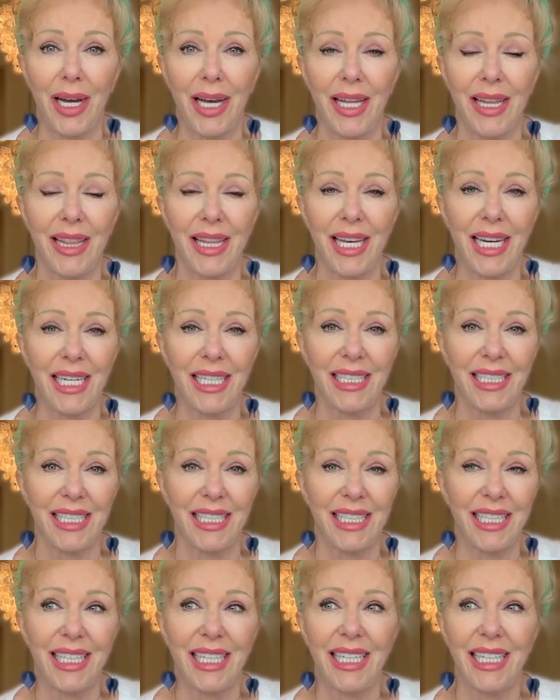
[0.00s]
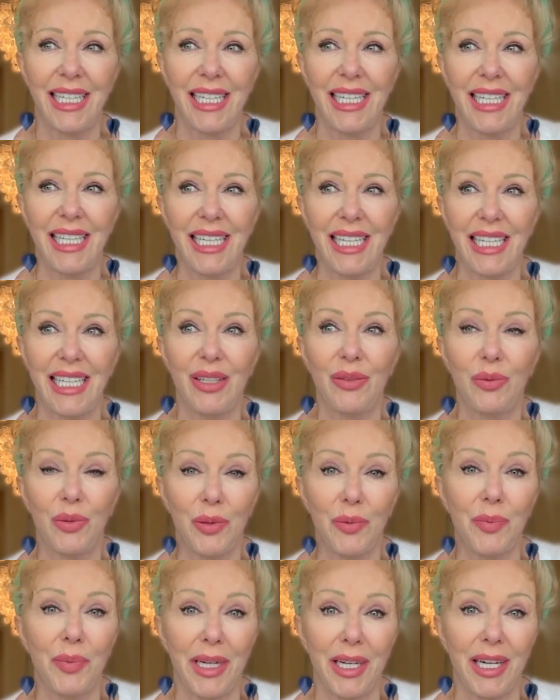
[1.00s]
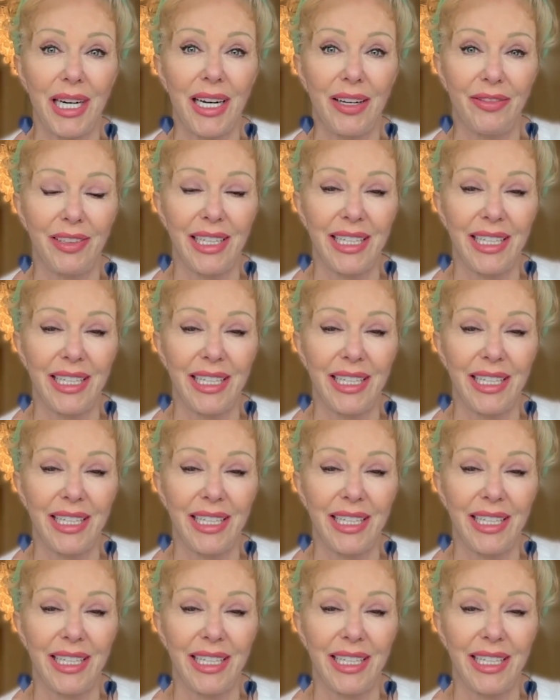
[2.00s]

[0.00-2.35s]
and that would be a lovely